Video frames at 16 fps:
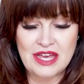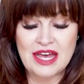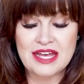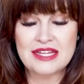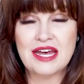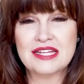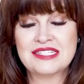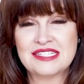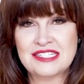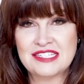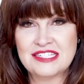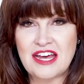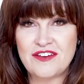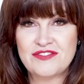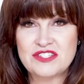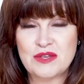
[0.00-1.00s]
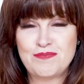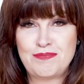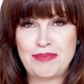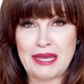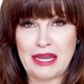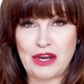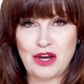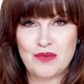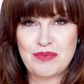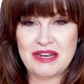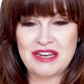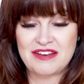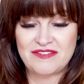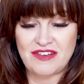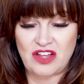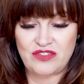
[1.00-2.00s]
a stuffed bear, but
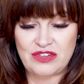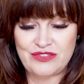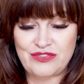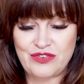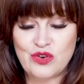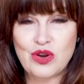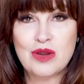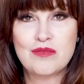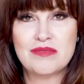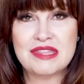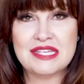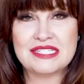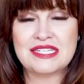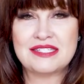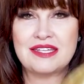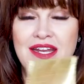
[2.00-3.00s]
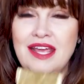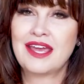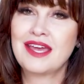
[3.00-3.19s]
in velvet form, this is it.